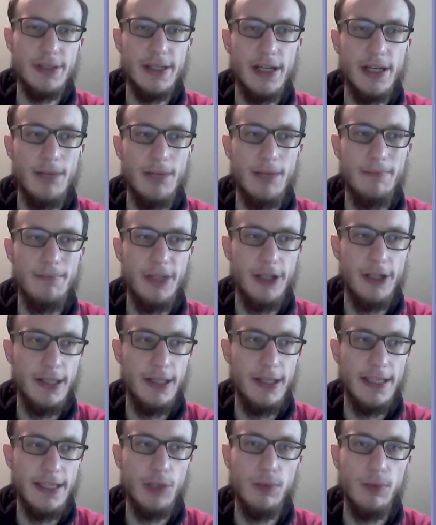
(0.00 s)
A
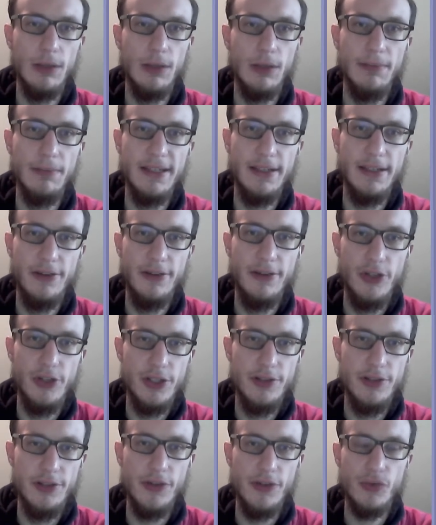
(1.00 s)
link will be in
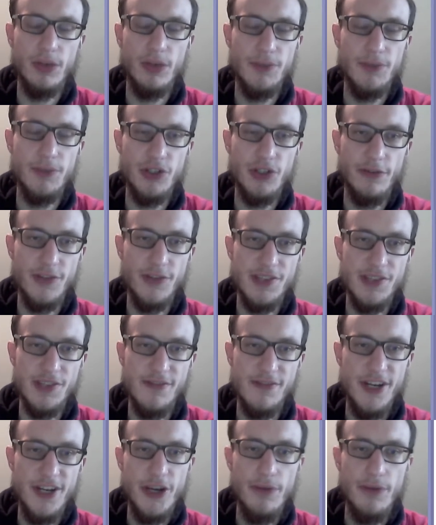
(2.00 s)
the description of this
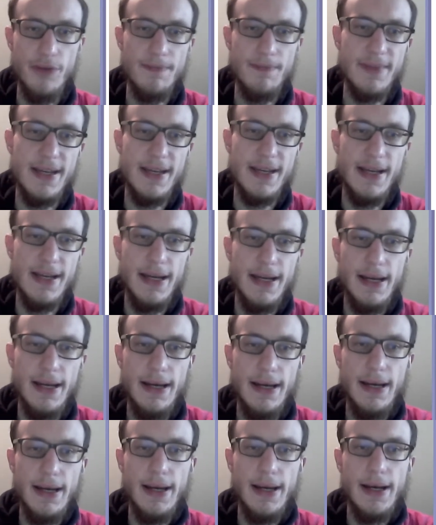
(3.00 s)
video.
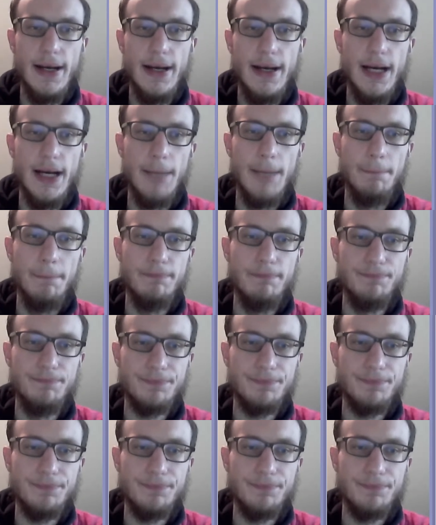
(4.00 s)
And